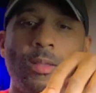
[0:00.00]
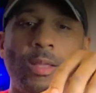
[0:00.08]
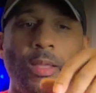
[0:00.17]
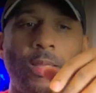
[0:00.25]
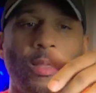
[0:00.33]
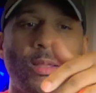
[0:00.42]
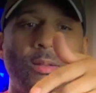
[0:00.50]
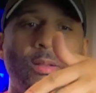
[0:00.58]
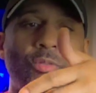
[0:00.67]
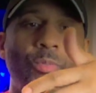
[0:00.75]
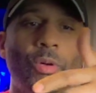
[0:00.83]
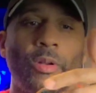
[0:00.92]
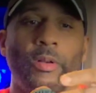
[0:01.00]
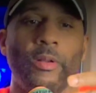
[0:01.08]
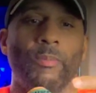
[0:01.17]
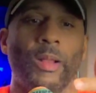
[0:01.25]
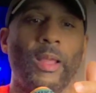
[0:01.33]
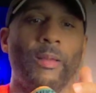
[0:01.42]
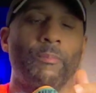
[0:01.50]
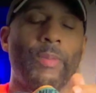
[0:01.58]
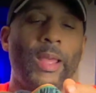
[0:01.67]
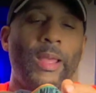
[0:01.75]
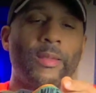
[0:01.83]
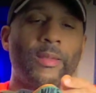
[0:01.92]
And this part in the black
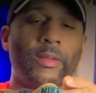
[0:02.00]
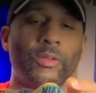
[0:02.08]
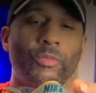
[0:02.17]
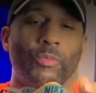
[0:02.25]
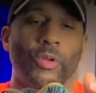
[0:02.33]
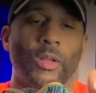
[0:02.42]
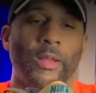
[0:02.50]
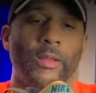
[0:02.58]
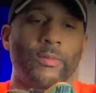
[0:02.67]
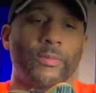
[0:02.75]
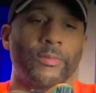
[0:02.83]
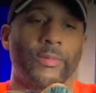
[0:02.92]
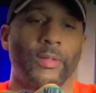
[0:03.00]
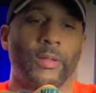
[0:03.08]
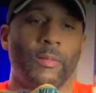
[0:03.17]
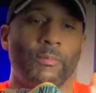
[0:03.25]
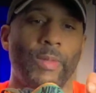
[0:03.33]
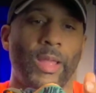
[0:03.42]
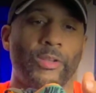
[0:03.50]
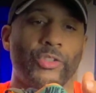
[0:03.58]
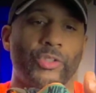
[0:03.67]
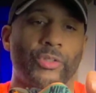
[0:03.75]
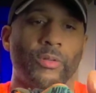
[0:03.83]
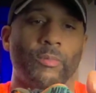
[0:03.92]
back is more like a
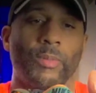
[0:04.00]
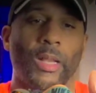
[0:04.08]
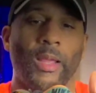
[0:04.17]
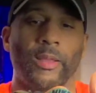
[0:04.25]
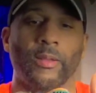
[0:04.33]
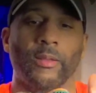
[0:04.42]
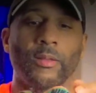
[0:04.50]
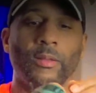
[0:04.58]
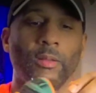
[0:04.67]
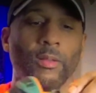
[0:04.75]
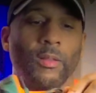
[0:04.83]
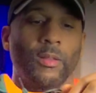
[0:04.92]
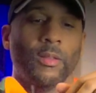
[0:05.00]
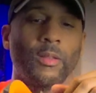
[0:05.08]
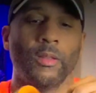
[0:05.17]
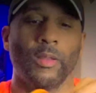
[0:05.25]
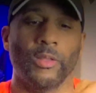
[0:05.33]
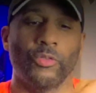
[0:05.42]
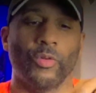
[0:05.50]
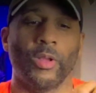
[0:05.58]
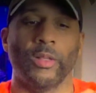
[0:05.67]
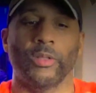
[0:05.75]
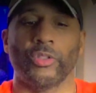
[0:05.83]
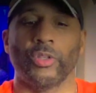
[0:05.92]
mesh black, as
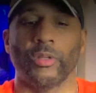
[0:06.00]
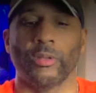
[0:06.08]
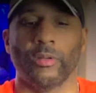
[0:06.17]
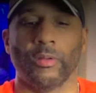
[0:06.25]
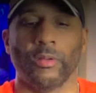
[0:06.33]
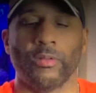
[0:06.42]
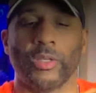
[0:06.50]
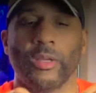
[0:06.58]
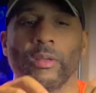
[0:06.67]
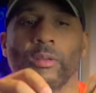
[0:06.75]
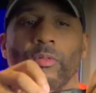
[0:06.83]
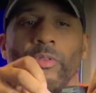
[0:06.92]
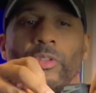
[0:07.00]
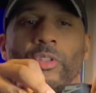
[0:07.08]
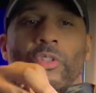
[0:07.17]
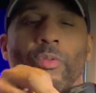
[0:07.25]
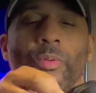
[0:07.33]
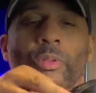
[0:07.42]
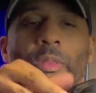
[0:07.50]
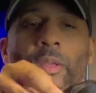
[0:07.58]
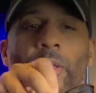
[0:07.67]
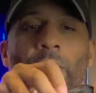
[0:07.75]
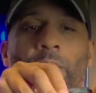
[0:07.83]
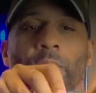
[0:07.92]
well as your tongue, which is super
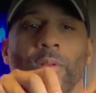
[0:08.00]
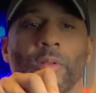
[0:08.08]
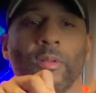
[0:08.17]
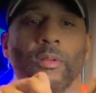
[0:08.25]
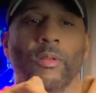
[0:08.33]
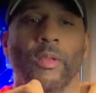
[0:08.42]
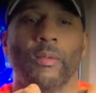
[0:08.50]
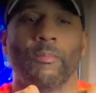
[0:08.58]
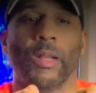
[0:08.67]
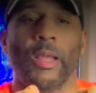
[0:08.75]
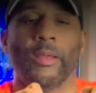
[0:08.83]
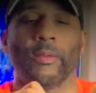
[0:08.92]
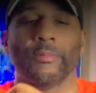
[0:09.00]
thin and black.